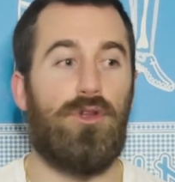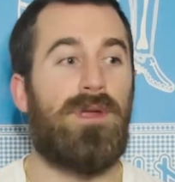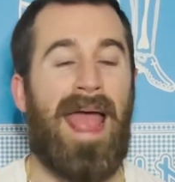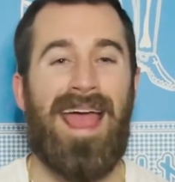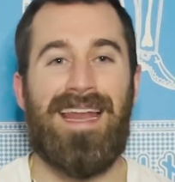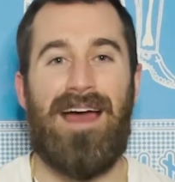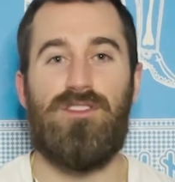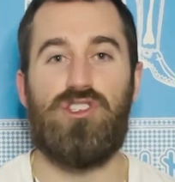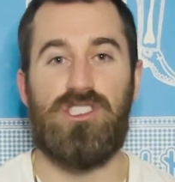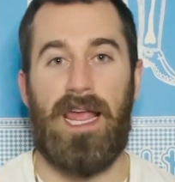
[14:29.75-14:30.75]
You can't have
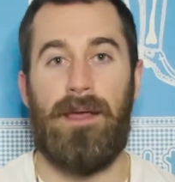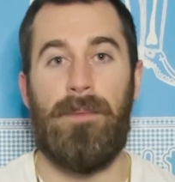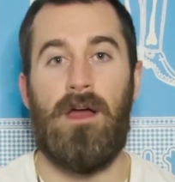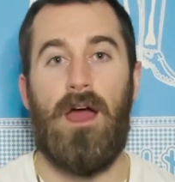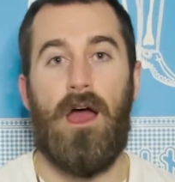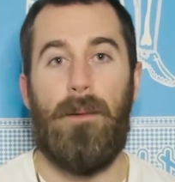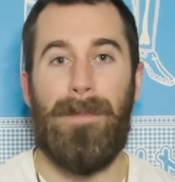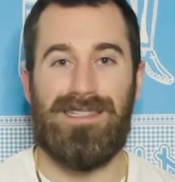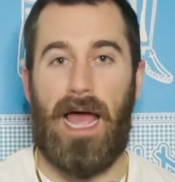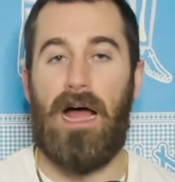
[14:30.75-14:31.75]
the same
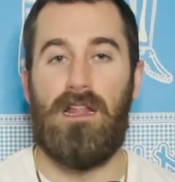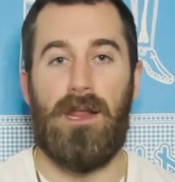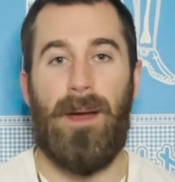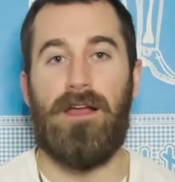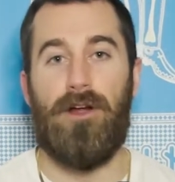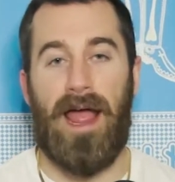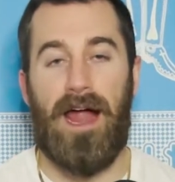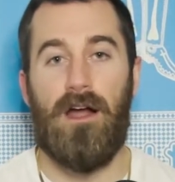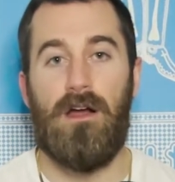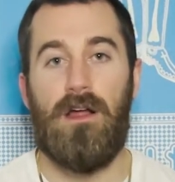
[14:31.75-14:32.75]
mentality about your
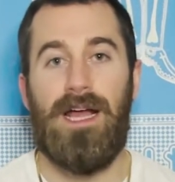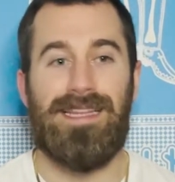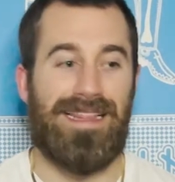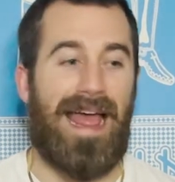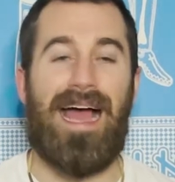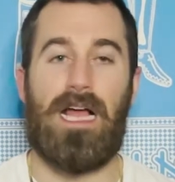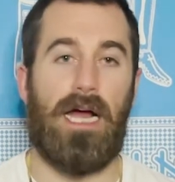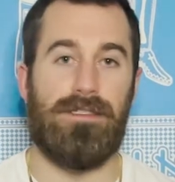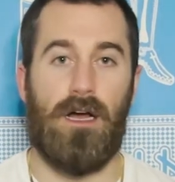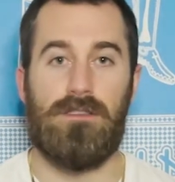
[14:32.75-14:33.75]
hair that
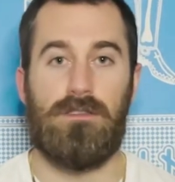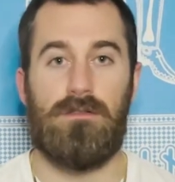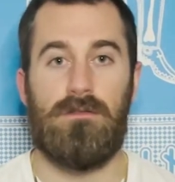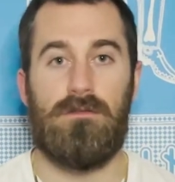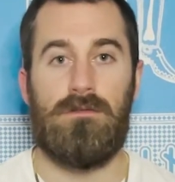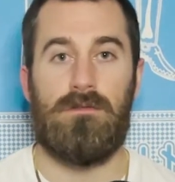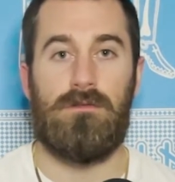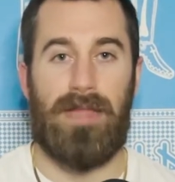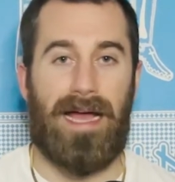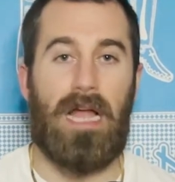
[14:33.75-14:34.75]
guy does.
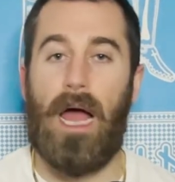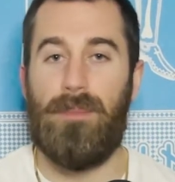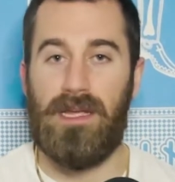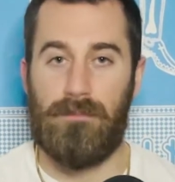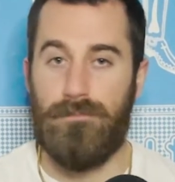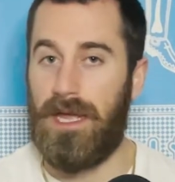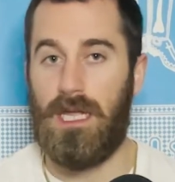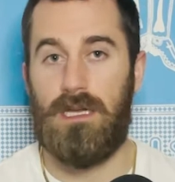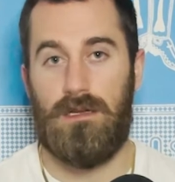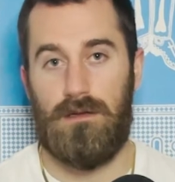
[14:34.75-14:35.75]
That guy being
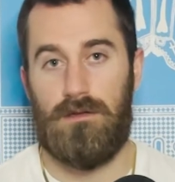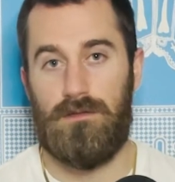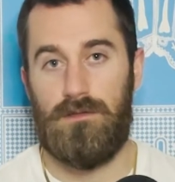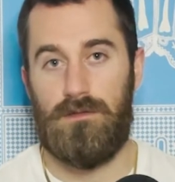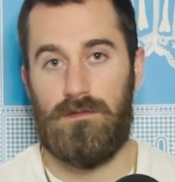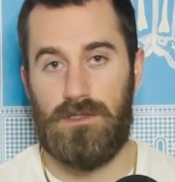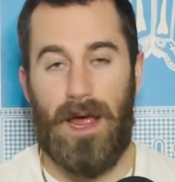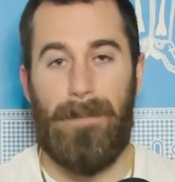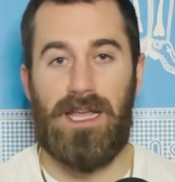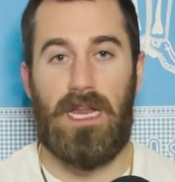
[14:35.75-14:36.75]
me. Does
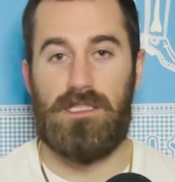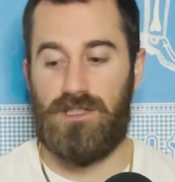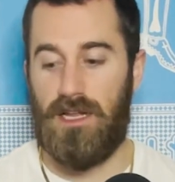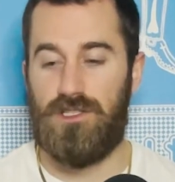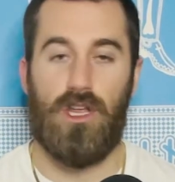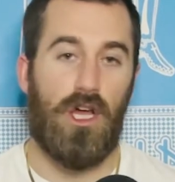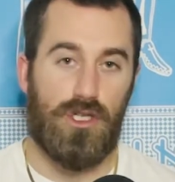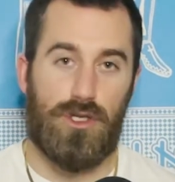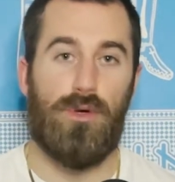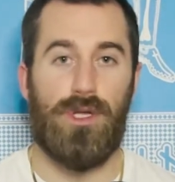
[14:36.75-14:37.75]
that make any sense
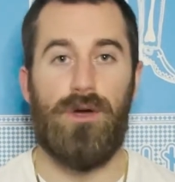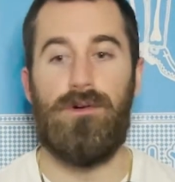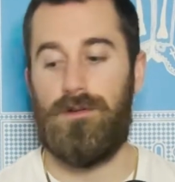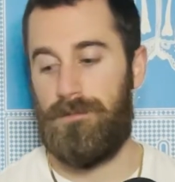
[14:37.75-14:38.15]
to you?